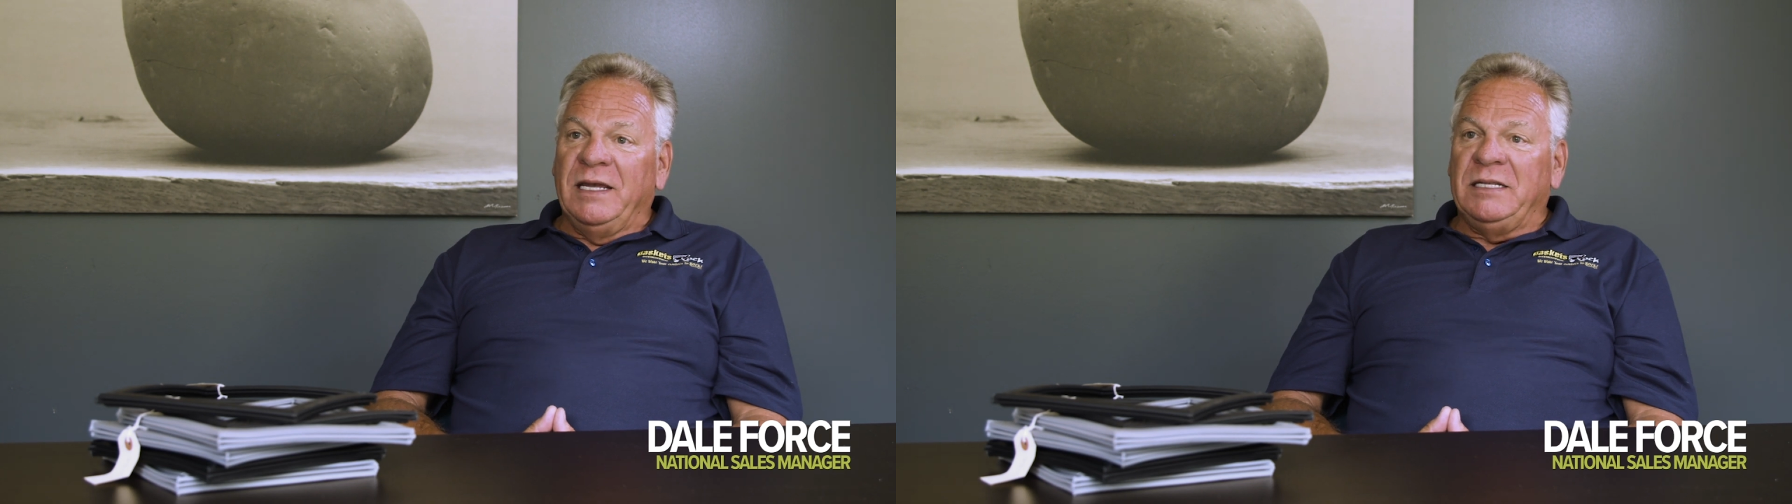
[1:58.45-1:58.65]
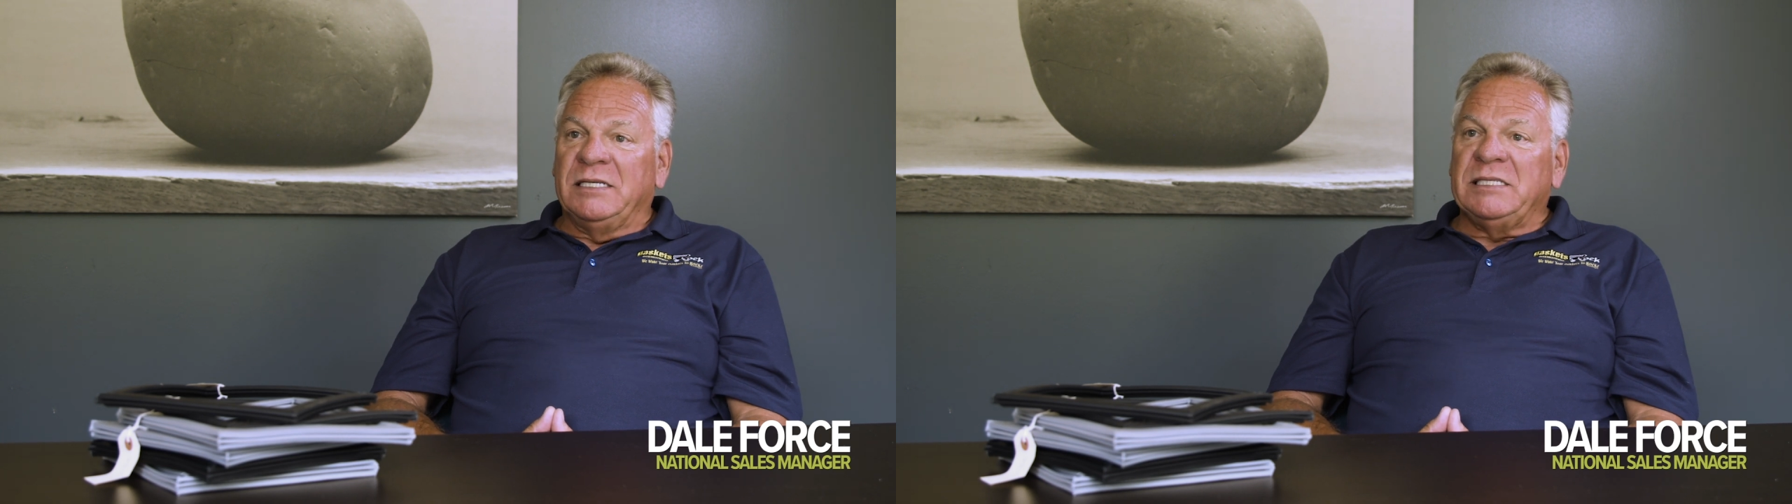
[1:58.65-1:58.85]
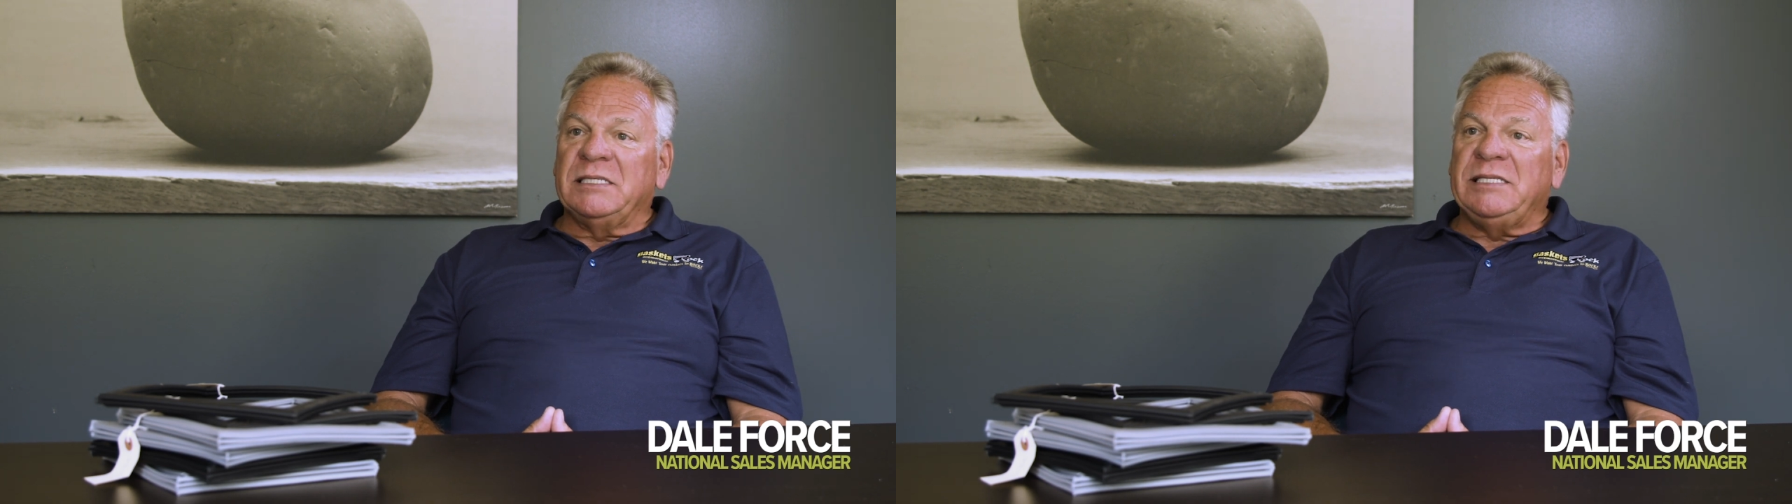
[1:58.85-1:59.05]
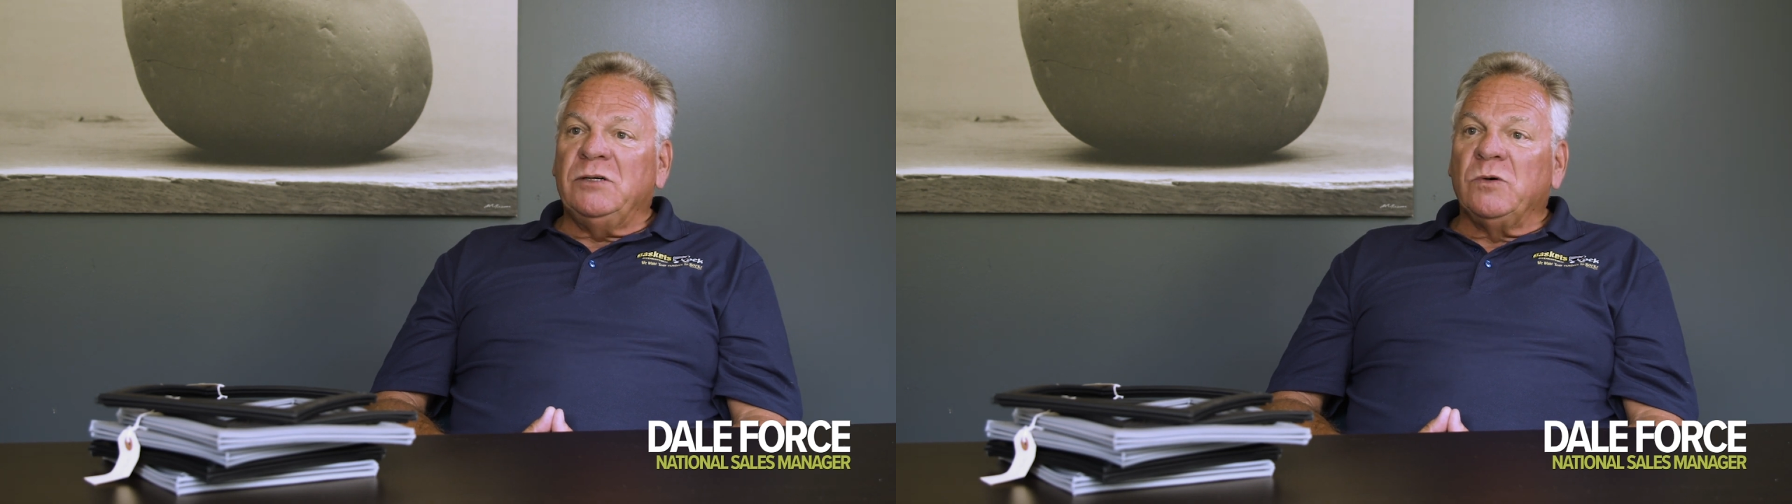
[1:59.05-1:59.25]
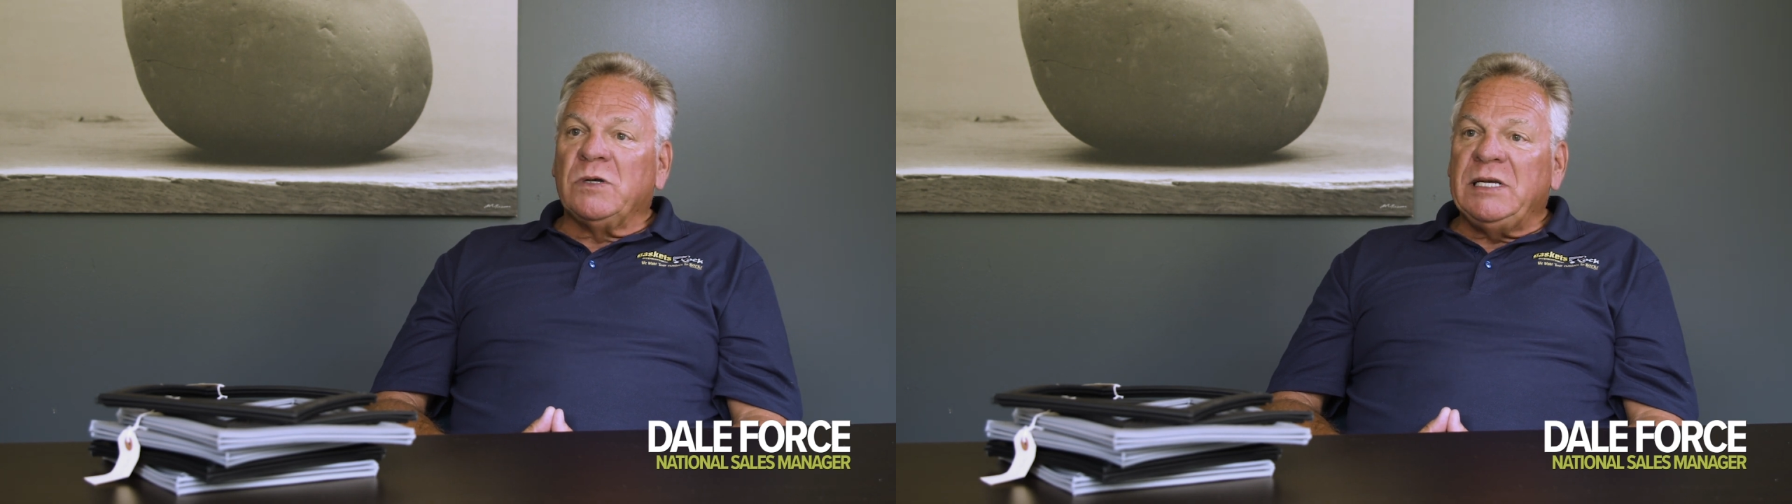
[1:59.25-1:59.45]
It doesn't
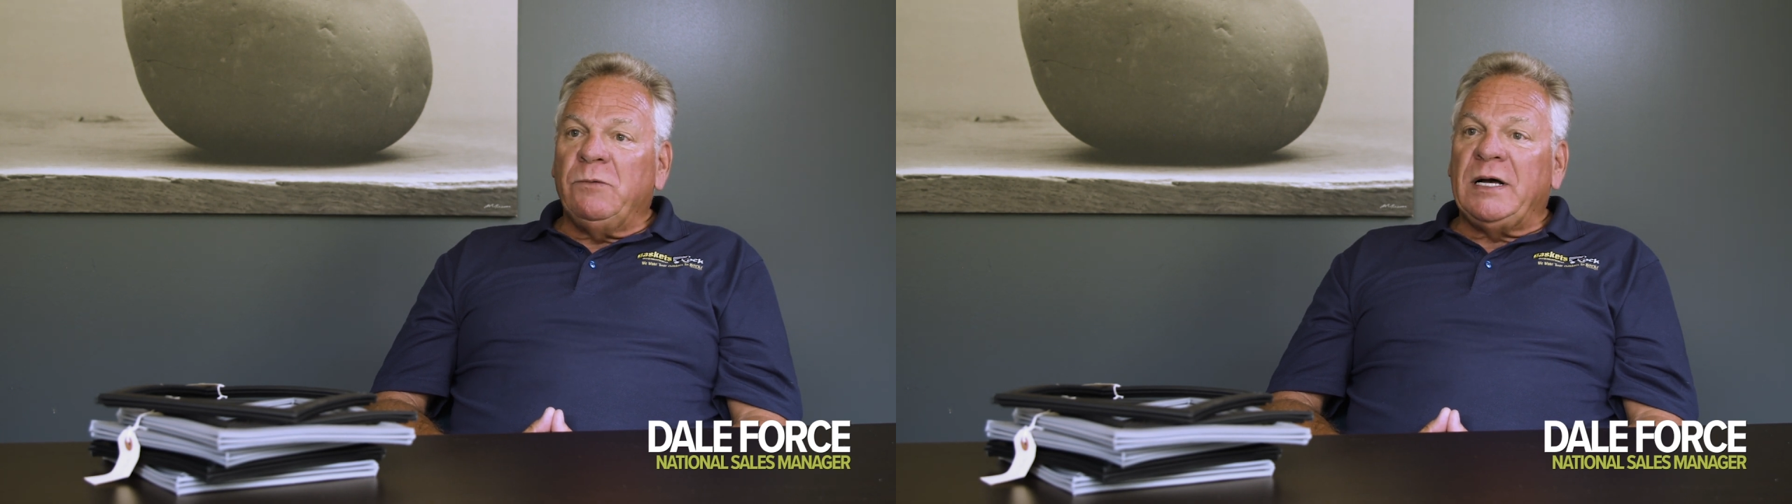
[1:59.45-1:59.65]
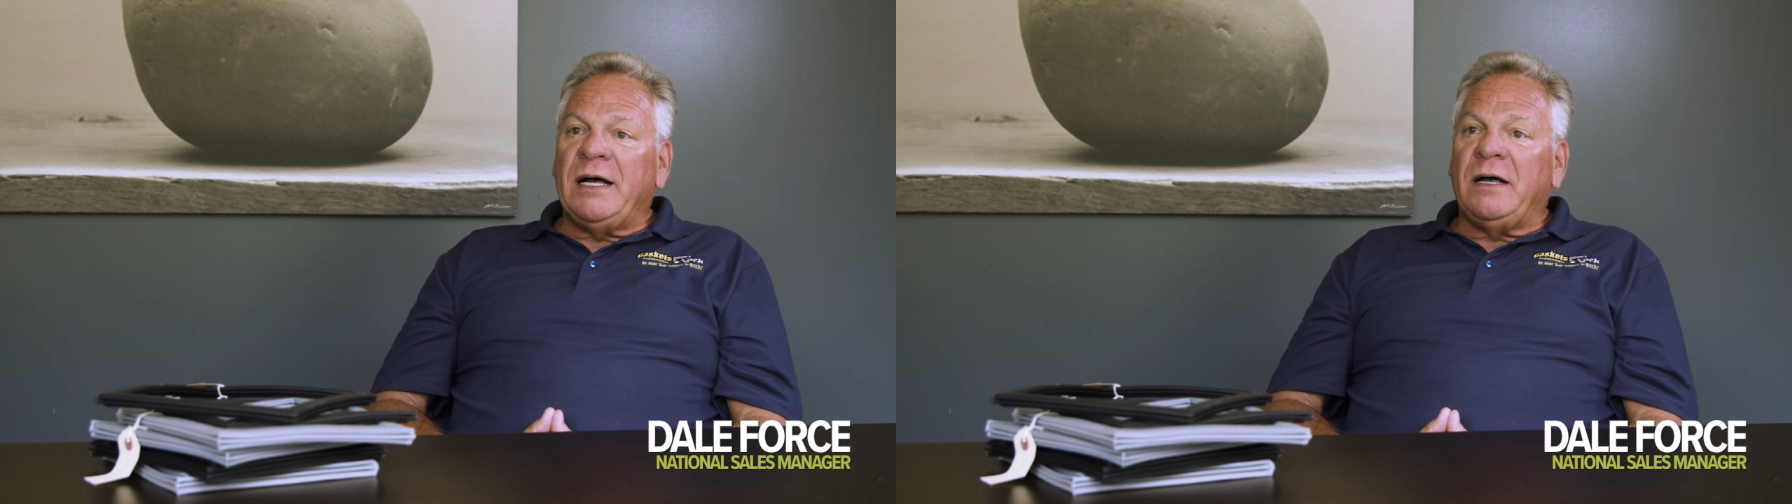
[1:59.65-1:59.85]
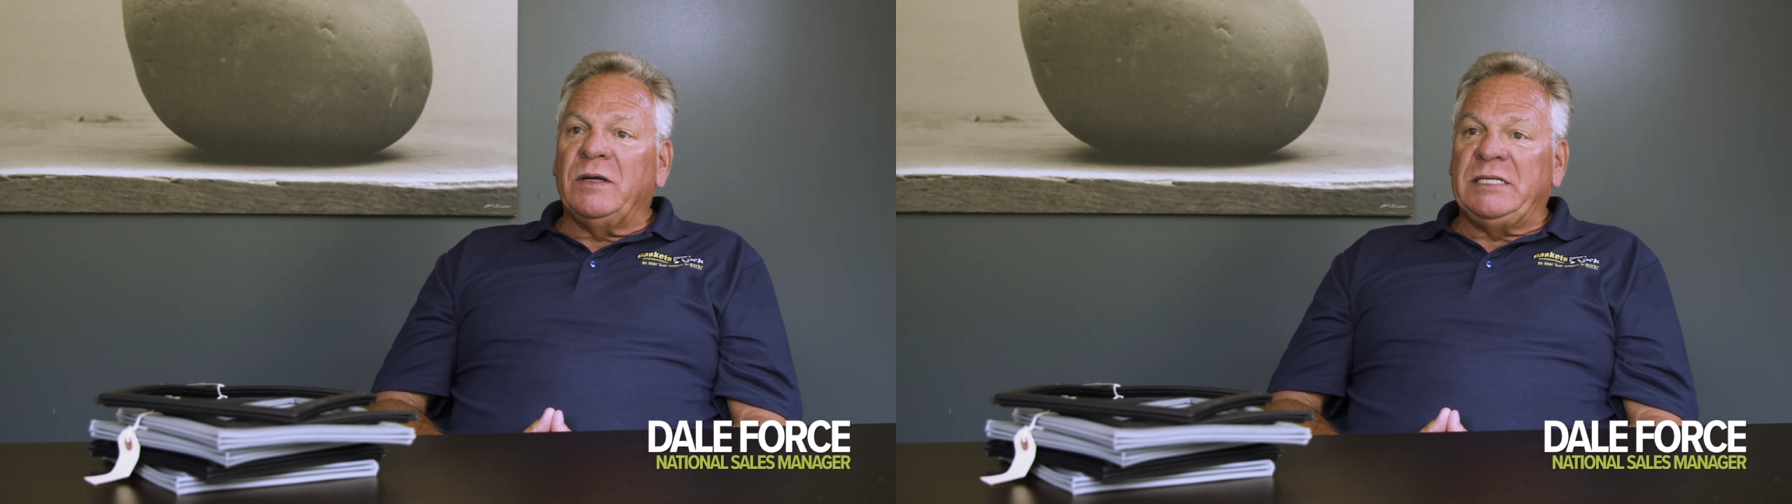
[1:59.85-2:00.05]
seal really well.